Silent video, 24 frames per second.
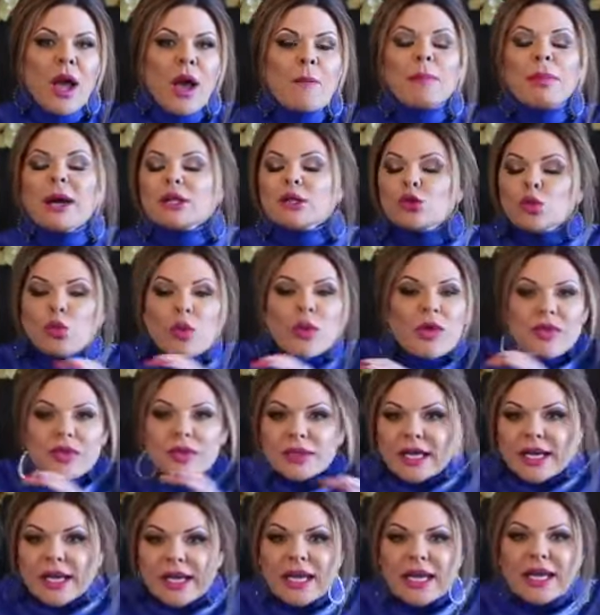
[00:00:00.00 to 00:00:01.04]
but with
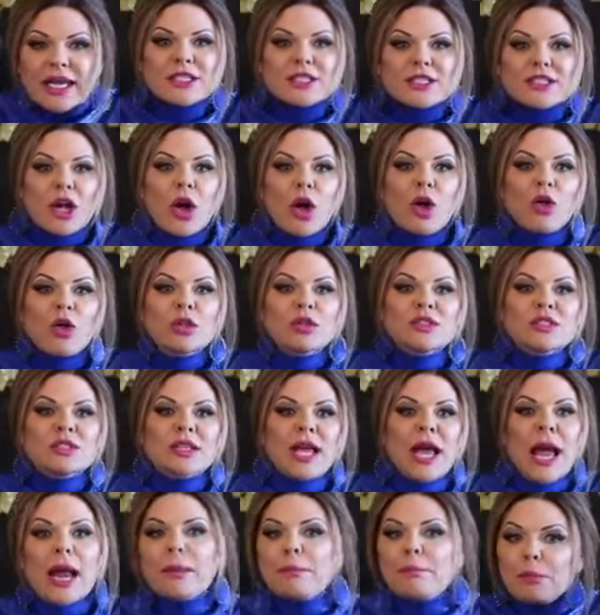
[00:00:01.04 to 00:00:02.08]
digging his holes
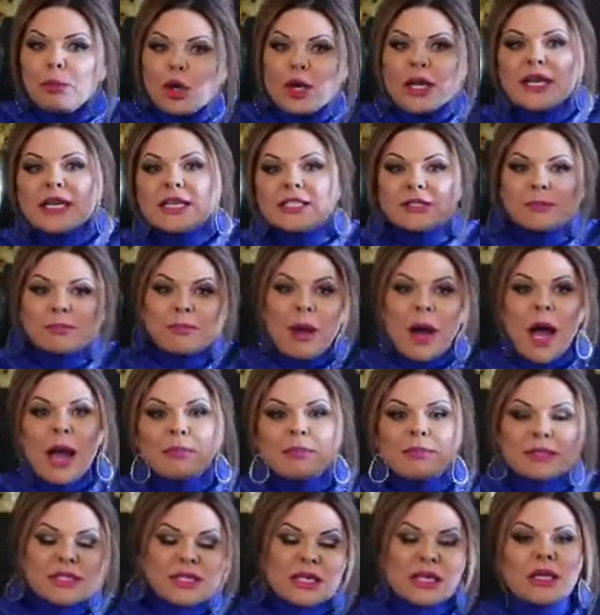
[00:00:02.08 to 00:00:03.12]
and putting his
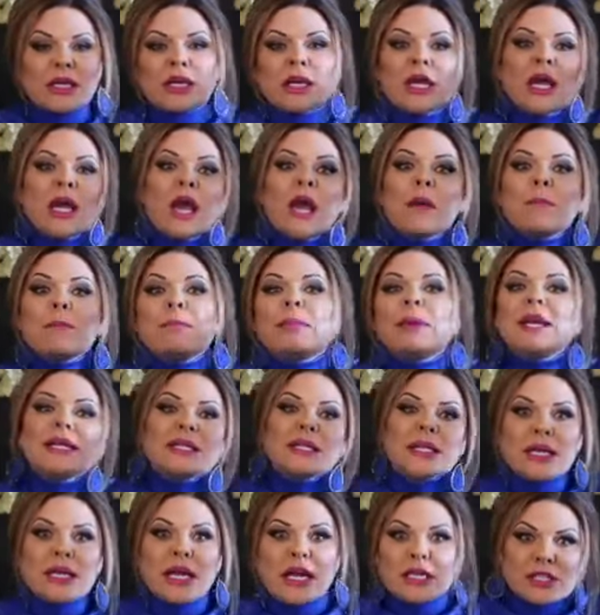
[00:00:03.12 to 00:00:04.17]
pipes in,
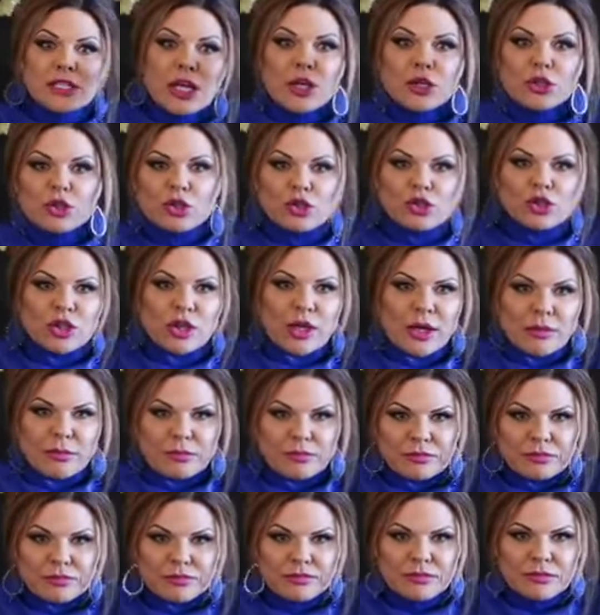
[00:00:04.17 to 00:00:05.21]
Peter does go to
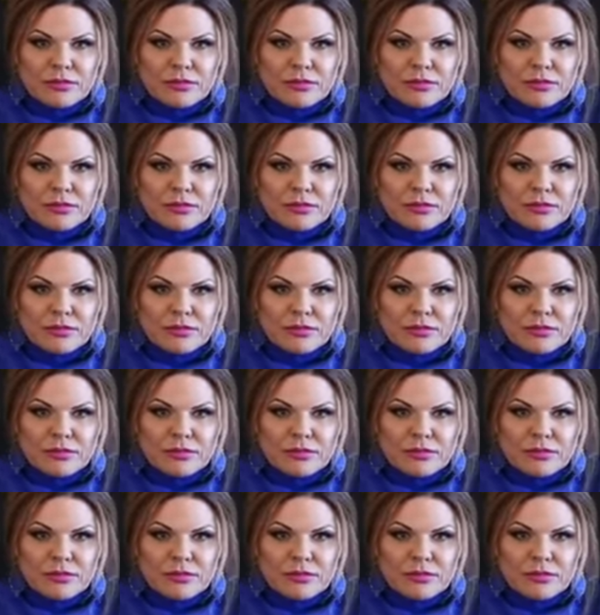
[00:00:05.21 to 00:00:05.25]
gym.